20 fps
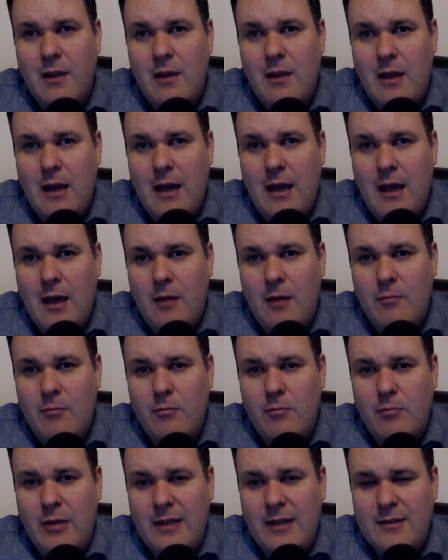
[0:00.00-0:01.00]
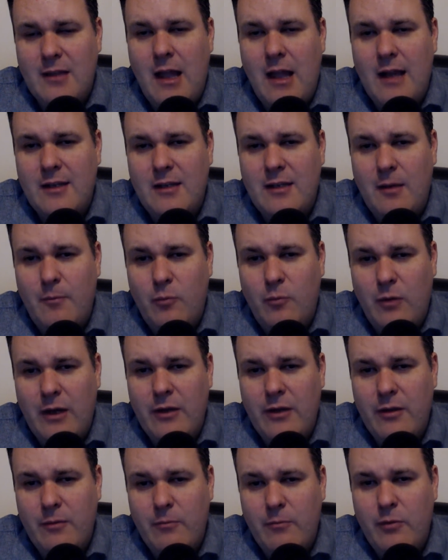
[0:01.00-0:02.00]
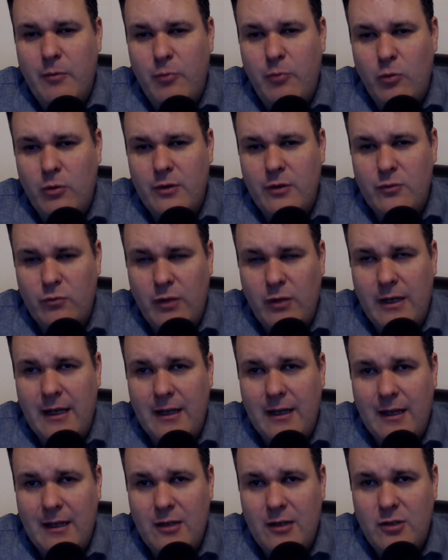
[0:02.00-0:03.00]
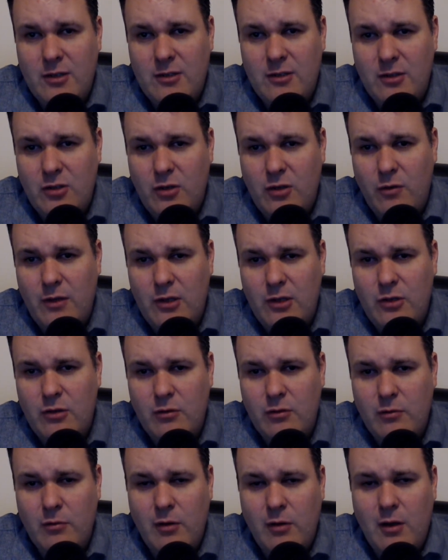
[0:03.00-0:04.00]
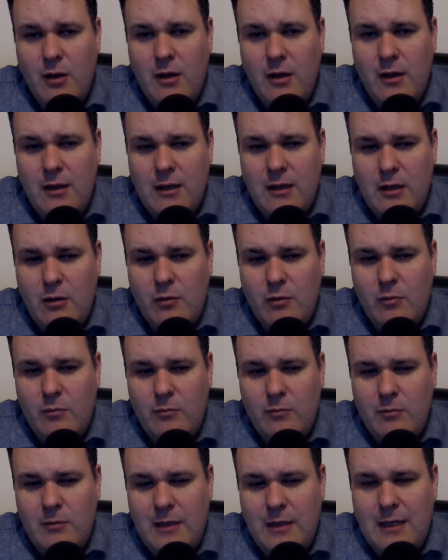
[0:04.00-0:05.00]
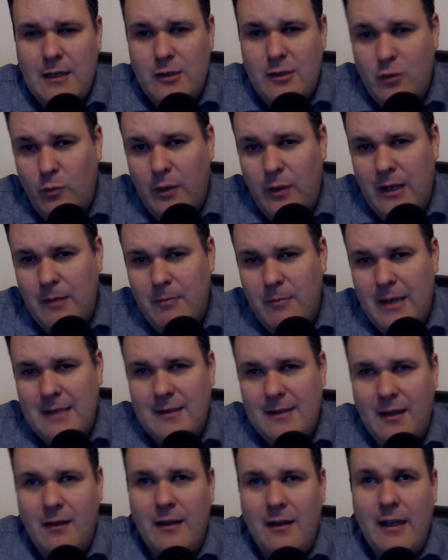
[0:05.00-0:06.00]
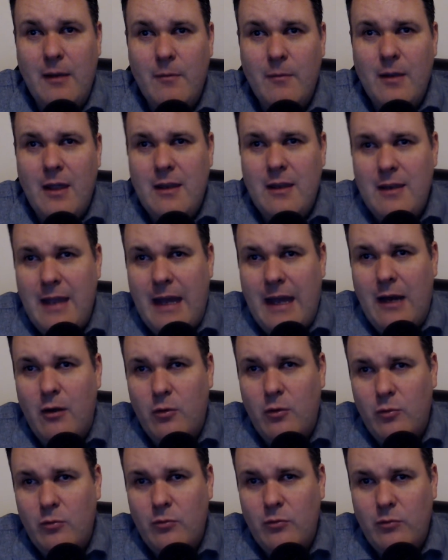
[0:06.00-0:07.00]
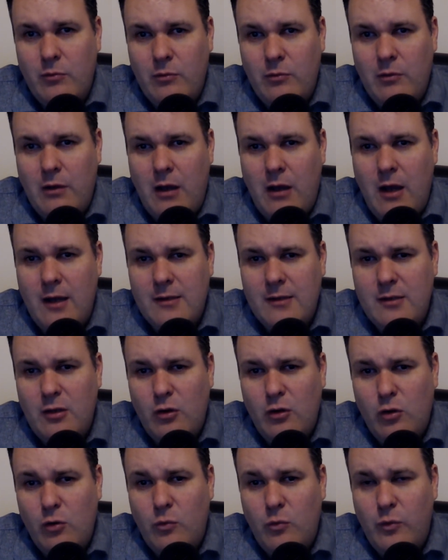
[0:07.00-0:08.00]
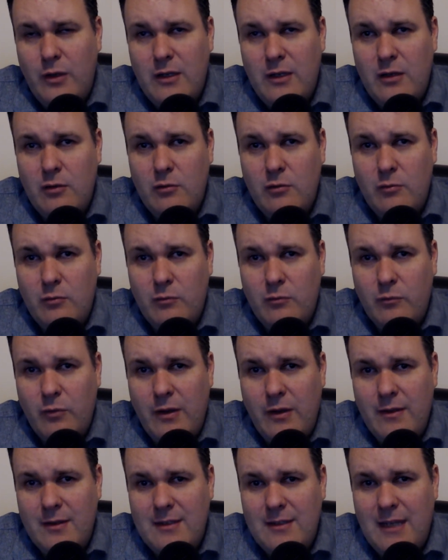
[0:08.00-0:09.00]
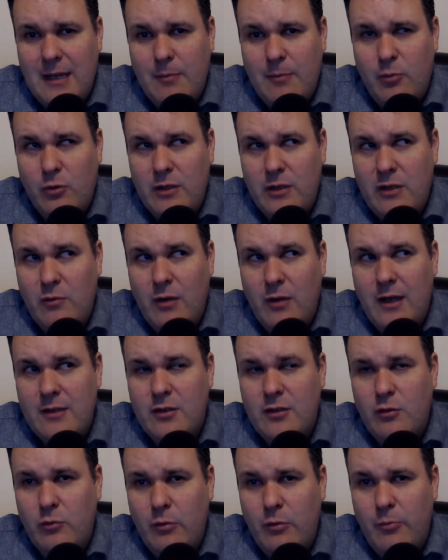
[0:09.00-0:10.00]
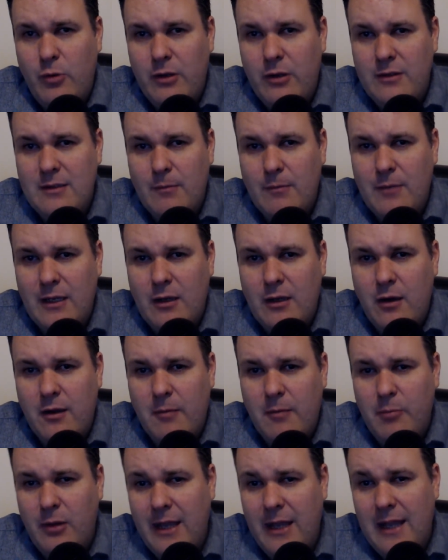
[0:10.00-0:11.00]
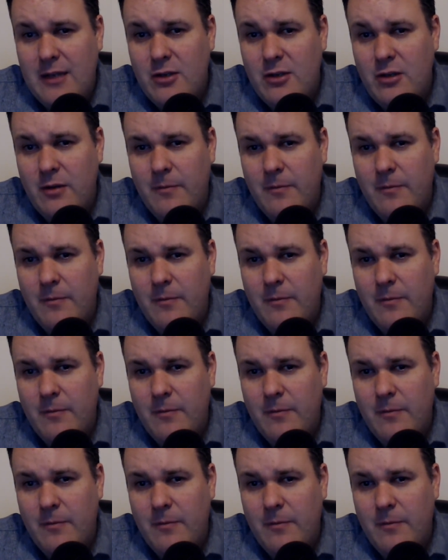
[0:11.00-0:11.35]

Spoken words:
but it's locked up while the pool is running, and it's just to show that you're in it to win it, basically. Now, also, when you run the stake pool, you also will put something called a pledge.